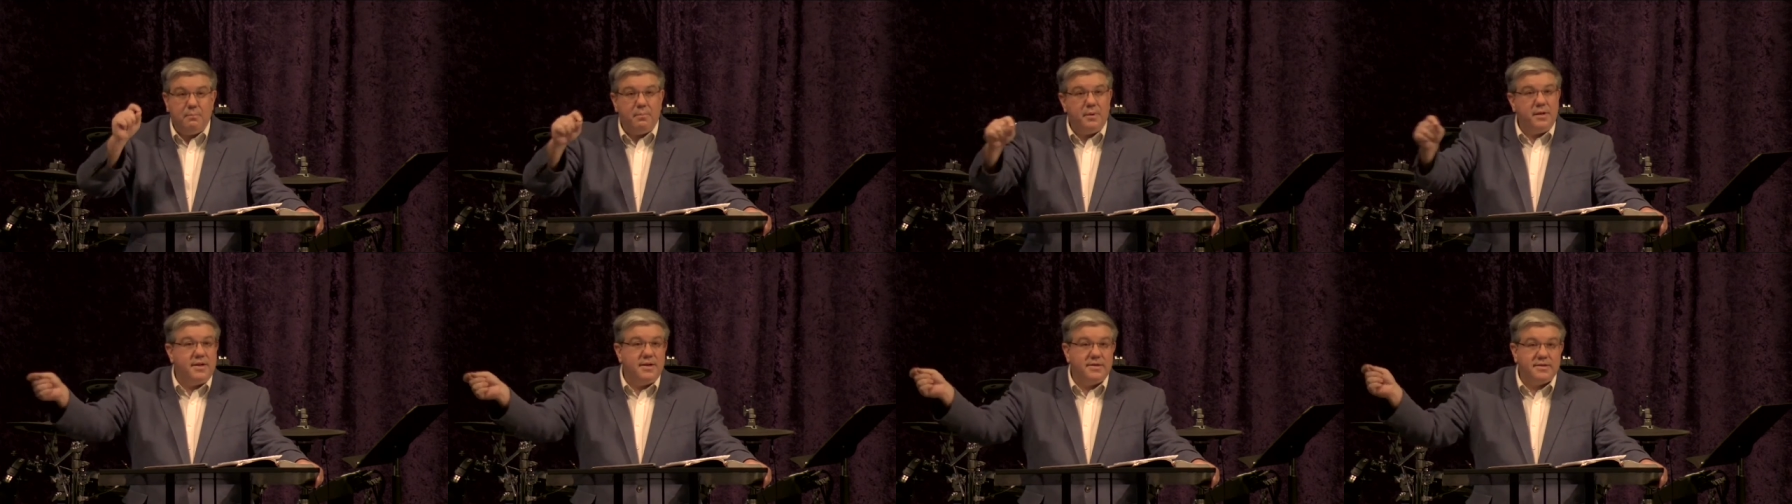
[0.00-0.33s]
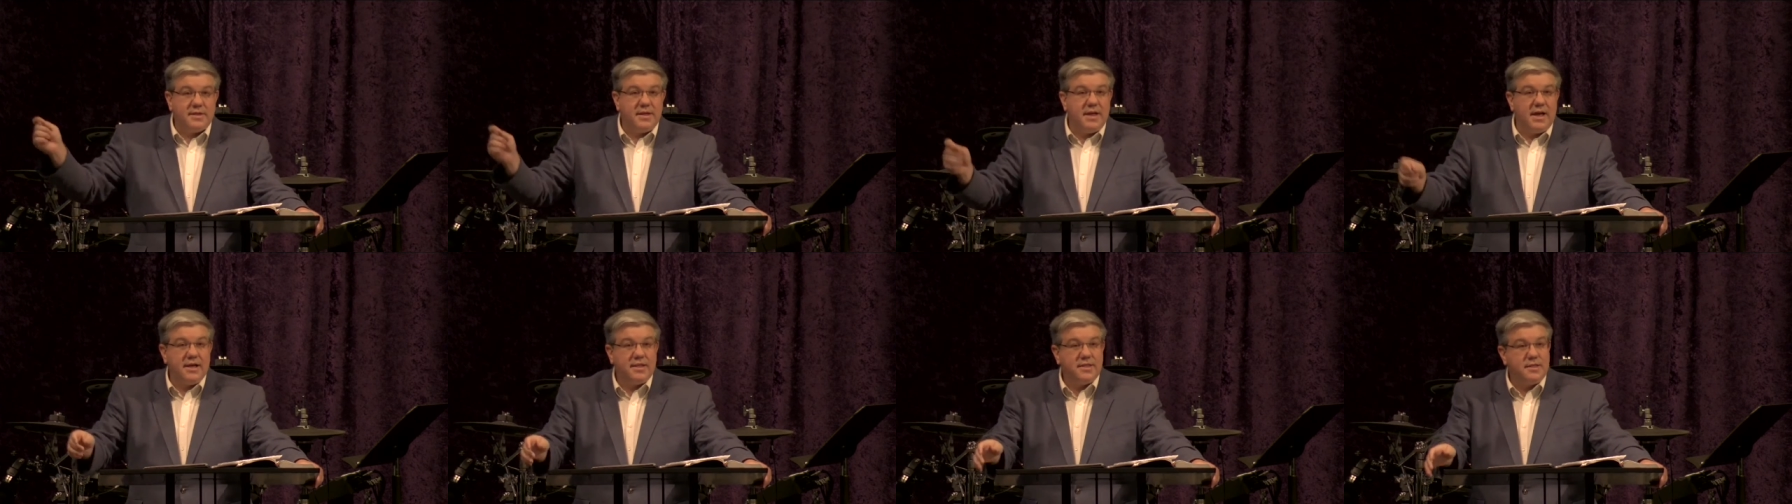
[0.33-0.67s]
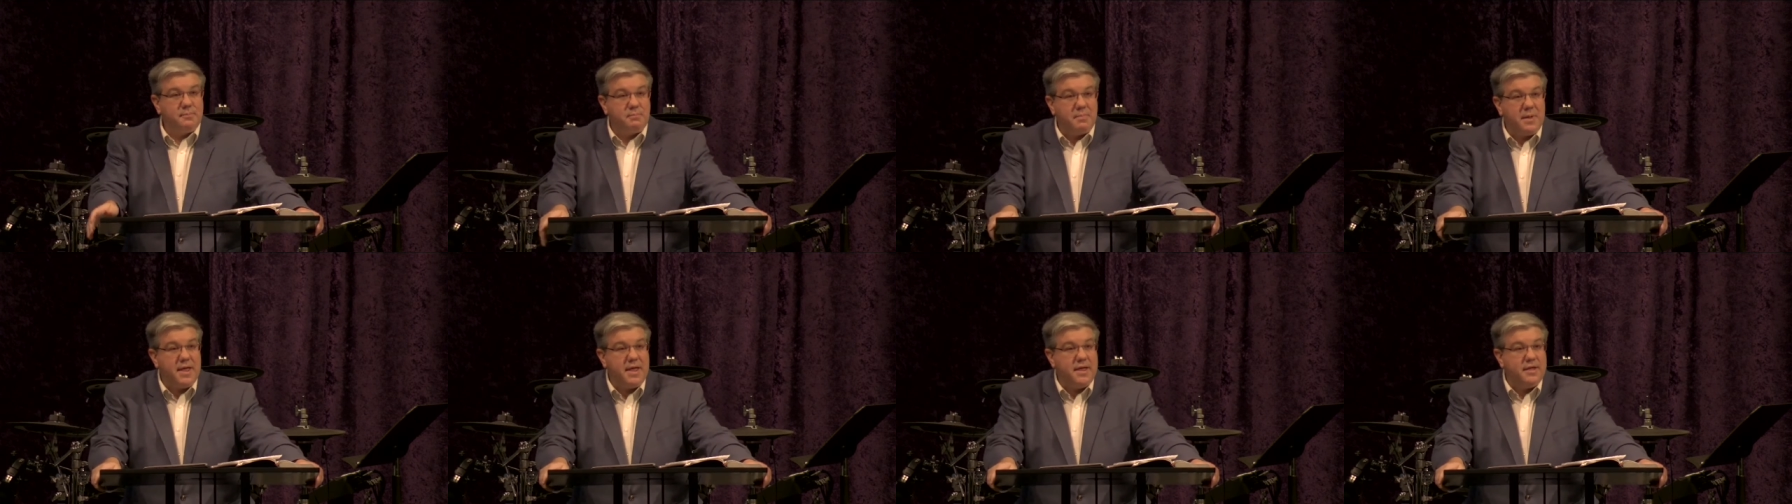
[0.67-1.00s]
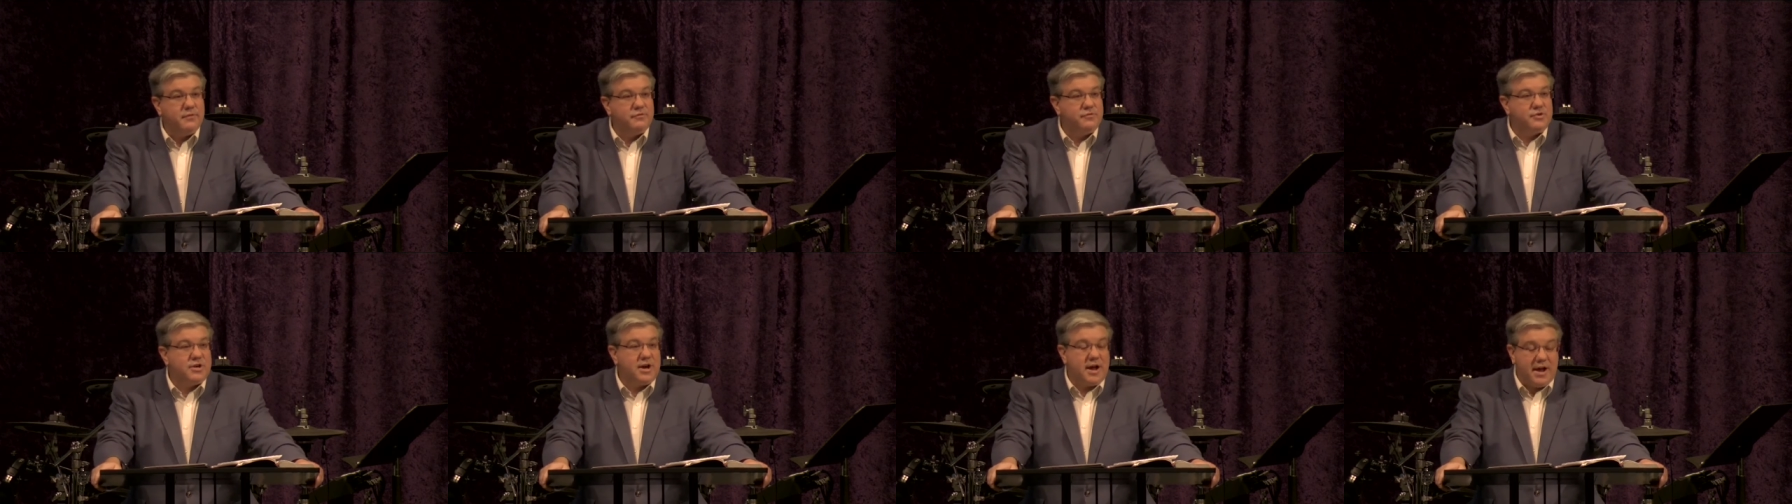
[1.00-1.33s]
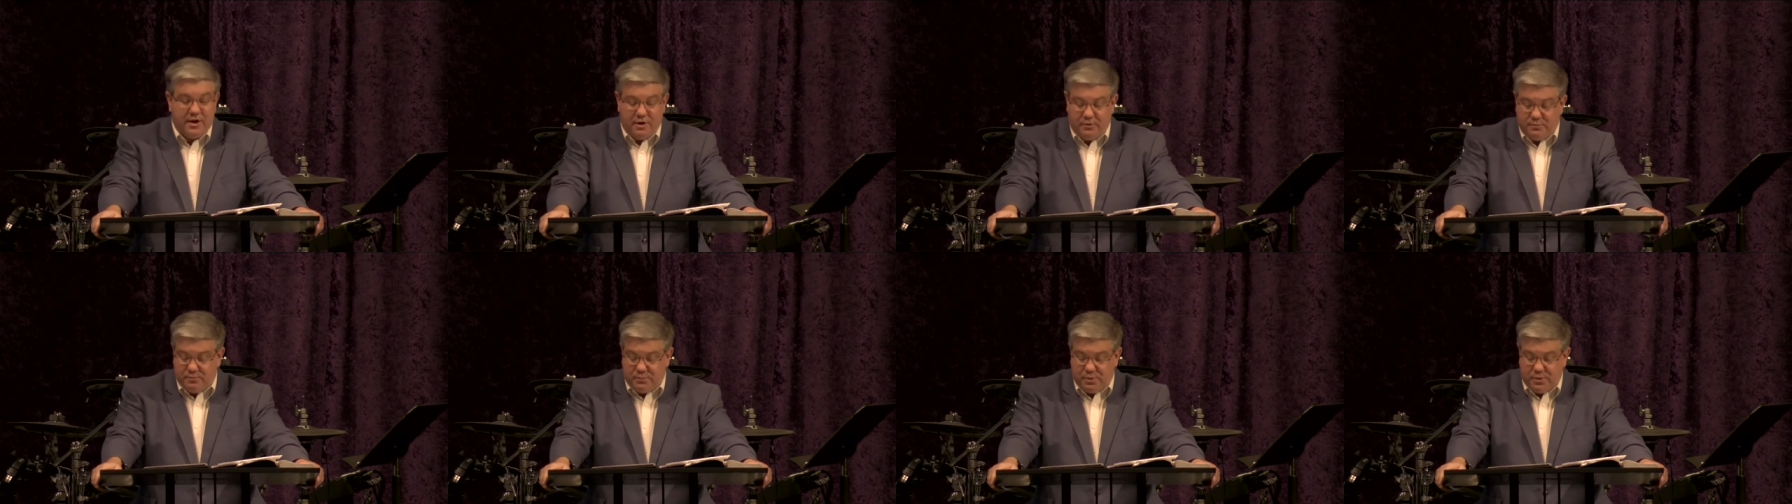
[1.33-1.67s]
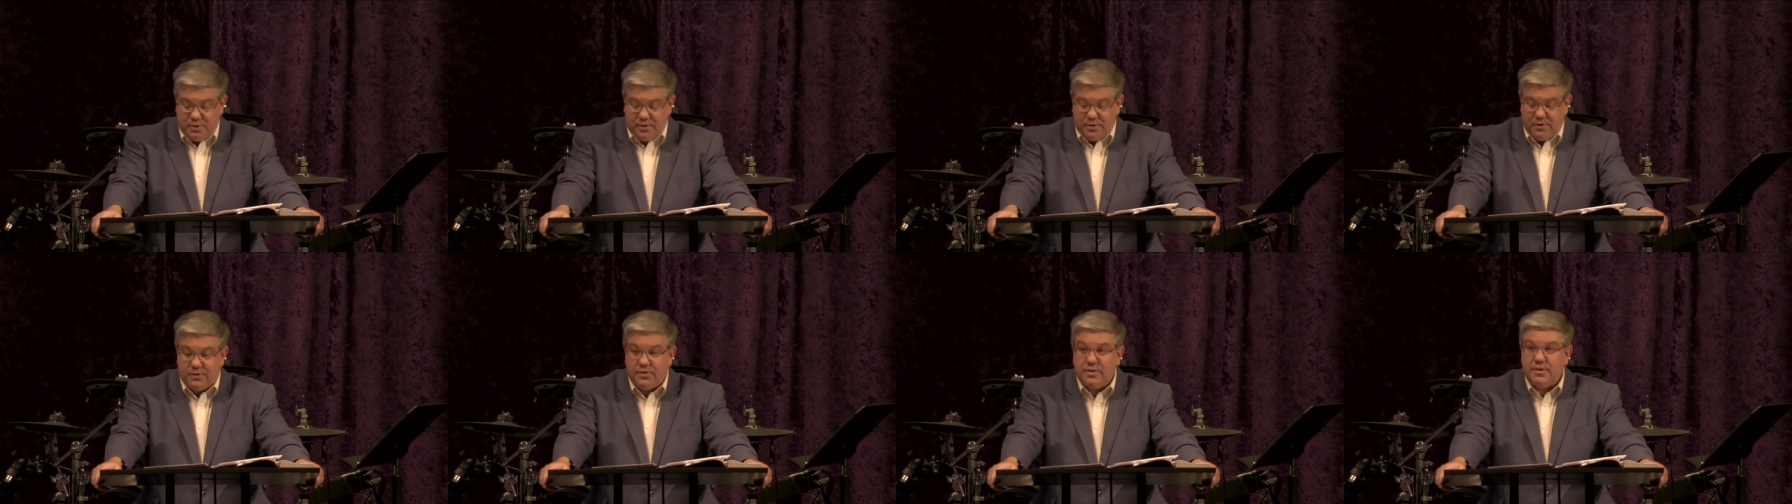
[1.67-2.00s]
but it's like the pain of
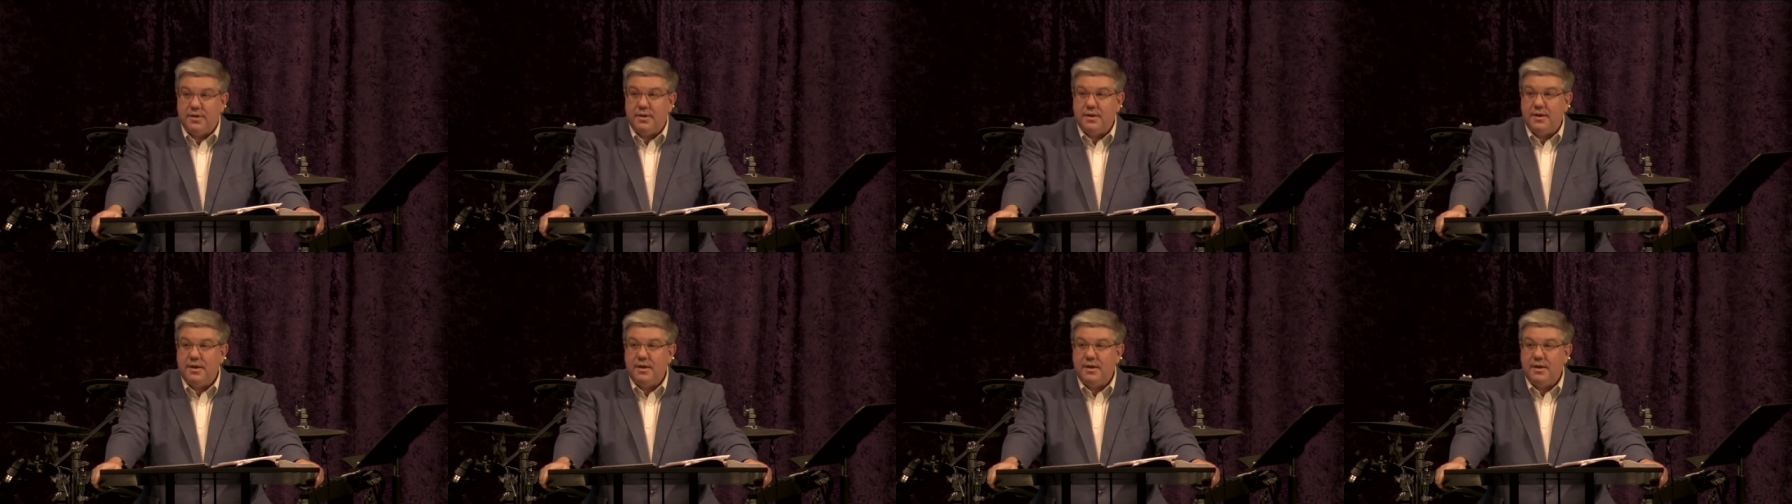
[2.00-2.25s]
childbirth.